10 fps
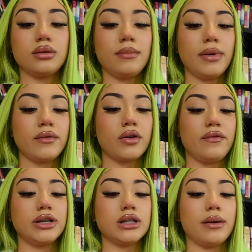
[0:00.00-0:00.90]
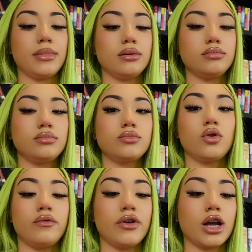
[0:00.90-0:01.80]
no, I'm not even gonna FaceTime him. I'm
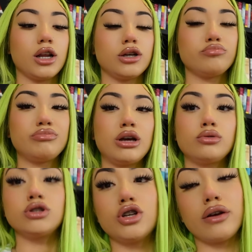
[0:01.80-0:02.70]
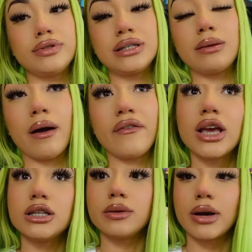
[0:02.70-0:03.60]
calling regular. He don't deserve to see my
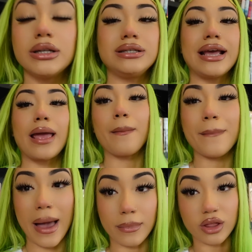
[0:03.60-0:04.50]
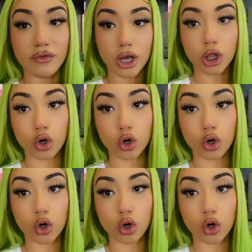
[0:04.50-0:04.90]
face because he's taking mad motherfucking